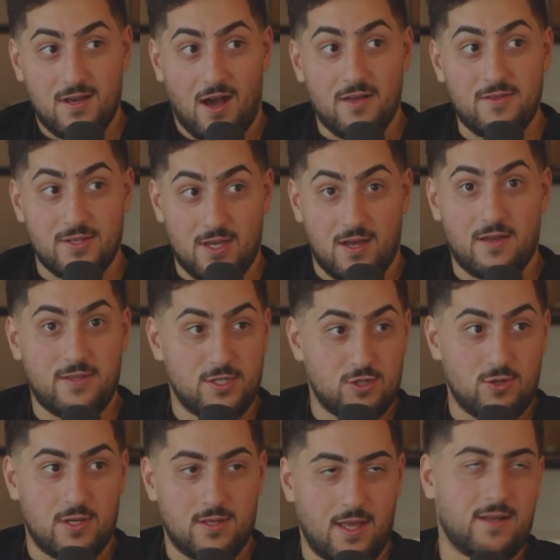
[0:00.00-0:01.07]
On the
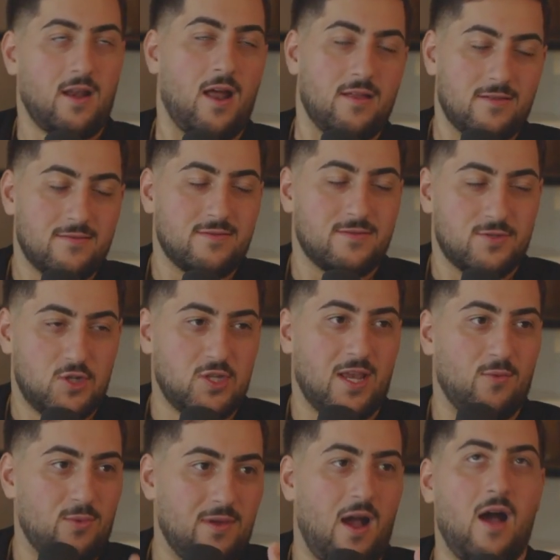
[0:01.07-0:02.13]
street, like not just like
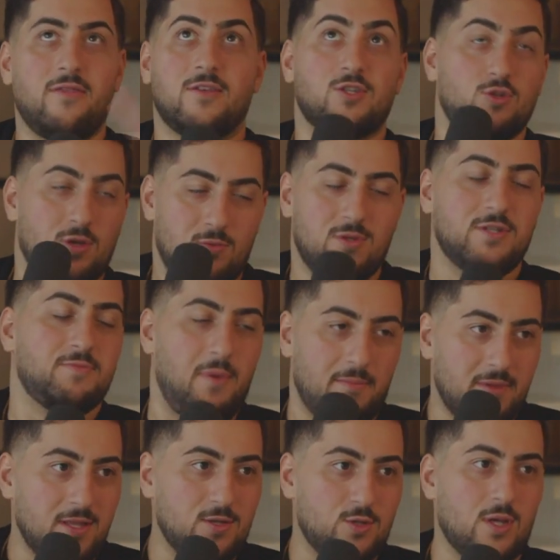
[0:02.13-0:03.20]
on the street. We just
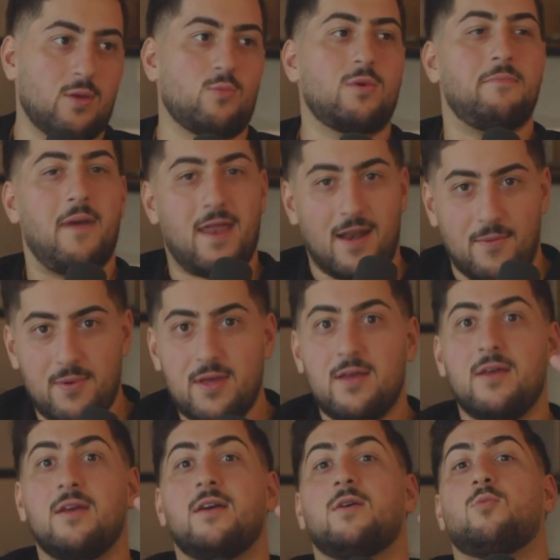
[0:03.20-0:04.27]
bumped into each other. We met up.
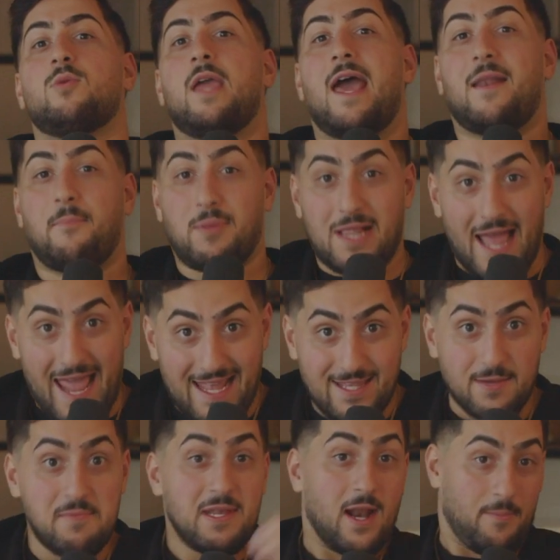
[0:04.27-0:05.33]
We had a plan
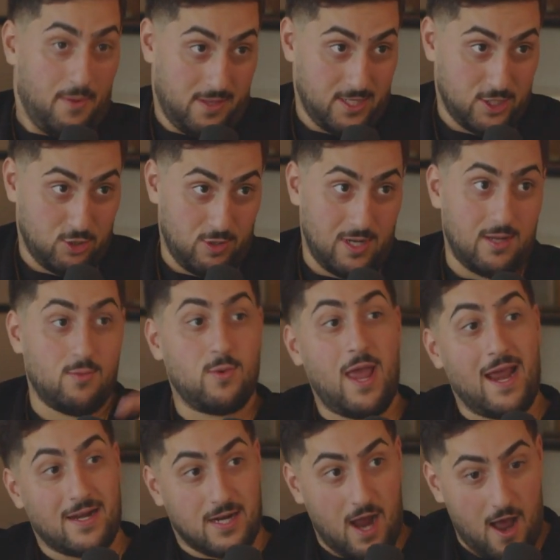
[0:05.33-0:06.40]
to meet up on the street. We
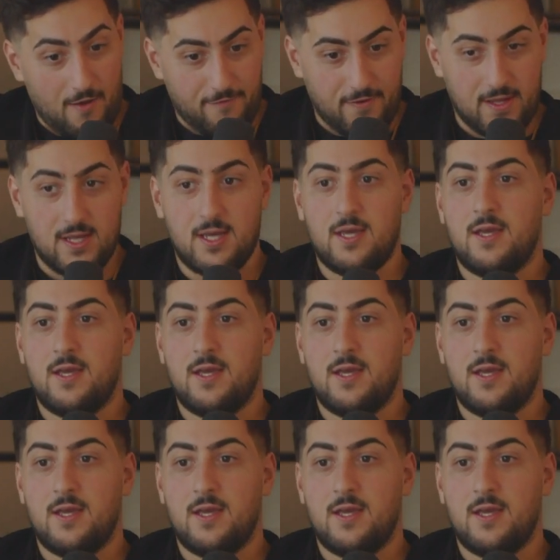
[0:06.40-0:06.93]
had a coffee.